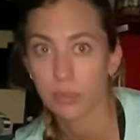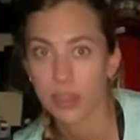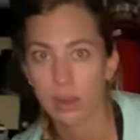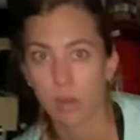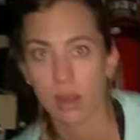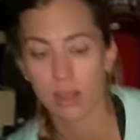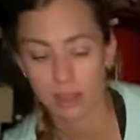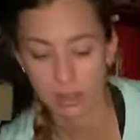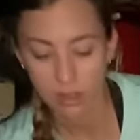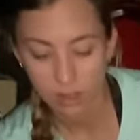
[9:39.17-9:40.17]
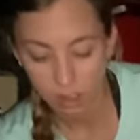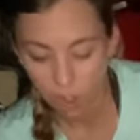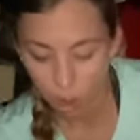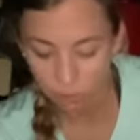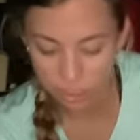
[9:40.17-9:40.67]
We didn't want
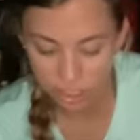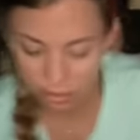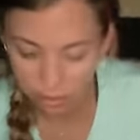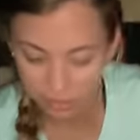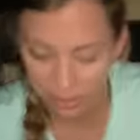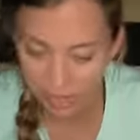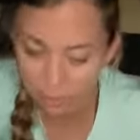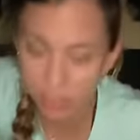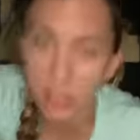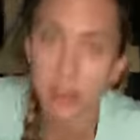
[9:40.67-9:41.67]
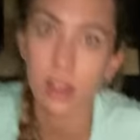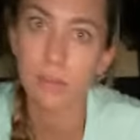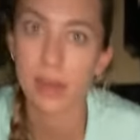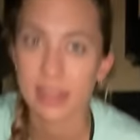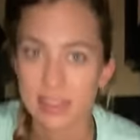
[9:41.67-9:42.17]
to overdo it with camera gear,
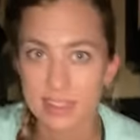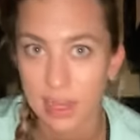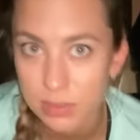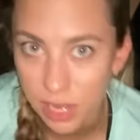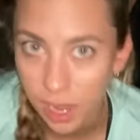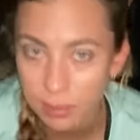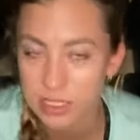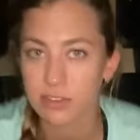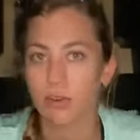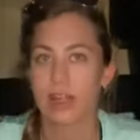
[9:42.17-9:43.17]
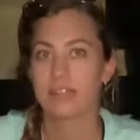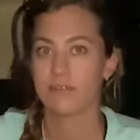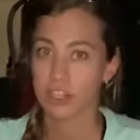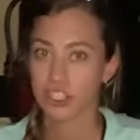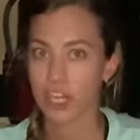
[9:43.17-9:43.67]
but at the same time, it's four days of
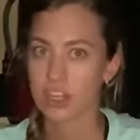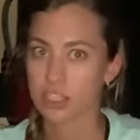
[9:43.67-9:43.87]
fishing,